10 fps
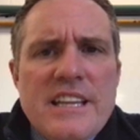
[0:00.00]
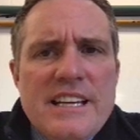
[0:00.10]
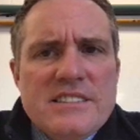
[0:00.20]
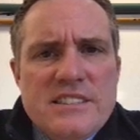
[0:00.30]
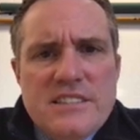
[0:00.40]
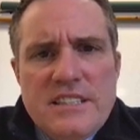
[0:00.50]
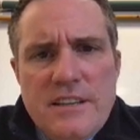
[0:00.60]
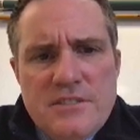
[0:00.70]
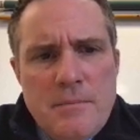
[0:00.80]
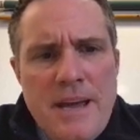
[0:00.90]
elasticity
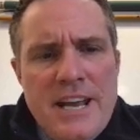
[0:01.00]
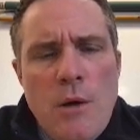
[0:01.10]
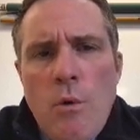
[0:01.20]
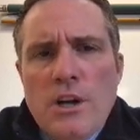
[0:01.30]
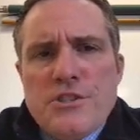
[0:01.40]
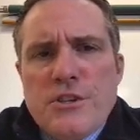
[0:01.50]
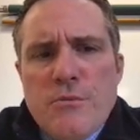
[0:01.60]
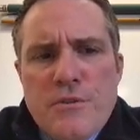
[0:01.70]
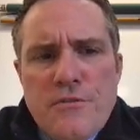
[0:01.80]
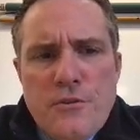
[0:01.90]
of demand, I want you to
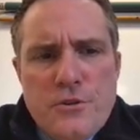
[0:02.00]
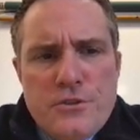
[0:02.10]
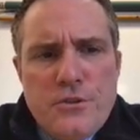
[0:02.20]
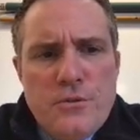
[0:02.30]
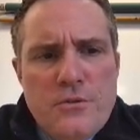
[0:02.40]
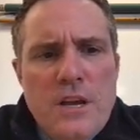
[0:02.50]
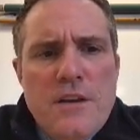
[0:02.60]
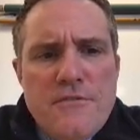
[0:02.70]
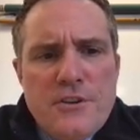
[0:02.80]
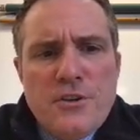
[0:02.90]
refer to
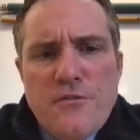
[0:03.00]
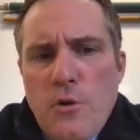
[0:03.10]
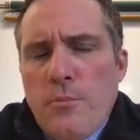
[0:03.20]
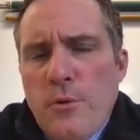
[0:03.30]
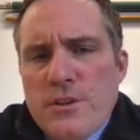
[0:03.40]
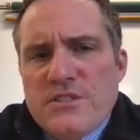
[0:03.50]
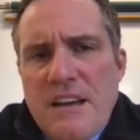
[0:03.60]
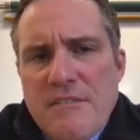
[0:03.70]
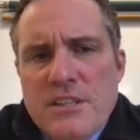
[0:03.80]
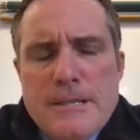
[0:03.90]
figure
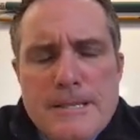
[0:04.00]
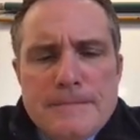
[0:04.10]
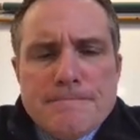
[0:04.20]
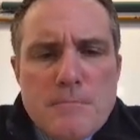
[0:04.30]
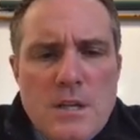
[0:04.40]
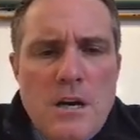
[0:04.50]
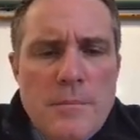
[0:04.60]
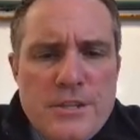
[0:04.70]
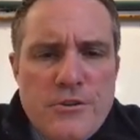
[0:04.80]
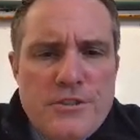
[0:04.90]

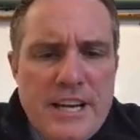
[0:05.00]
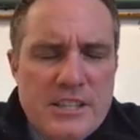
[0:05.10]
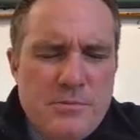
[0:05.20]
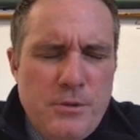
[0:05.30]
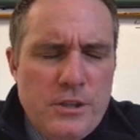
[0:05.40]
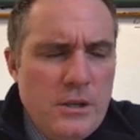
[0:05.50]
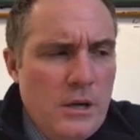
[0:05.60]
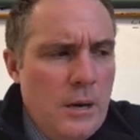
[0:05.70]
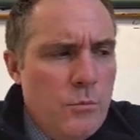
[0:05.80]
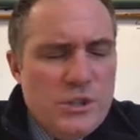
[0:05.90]
4.7 in your textbook,
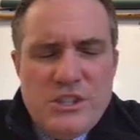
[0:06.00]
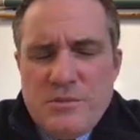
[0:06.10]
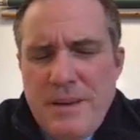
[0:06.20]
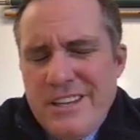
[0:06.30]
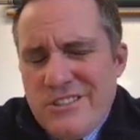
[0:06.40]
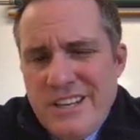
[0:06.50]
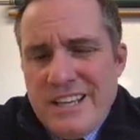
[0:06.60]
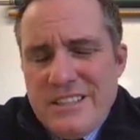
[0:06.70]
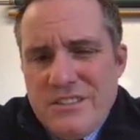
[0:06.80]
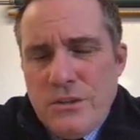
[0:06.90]
which is page
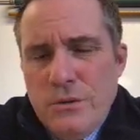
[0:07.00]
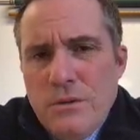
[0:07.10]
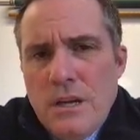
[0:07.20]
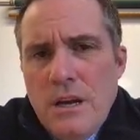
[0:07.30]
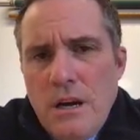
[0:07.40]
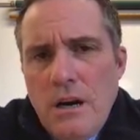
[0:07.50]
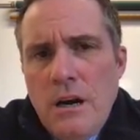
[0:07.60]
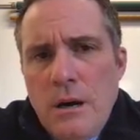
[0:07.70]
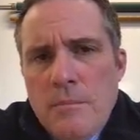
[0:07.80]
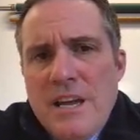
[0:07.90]
92,
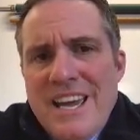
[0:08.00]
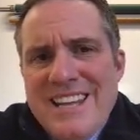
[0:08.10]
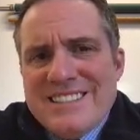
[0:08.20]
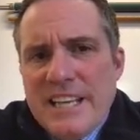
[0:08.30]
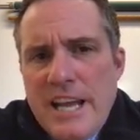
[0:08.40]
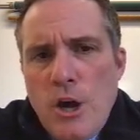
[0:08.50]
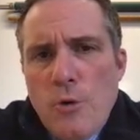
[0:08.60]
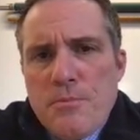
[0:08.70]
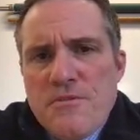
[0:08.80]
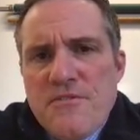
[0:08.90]
and it's going to
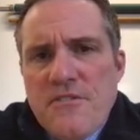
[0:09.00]
help you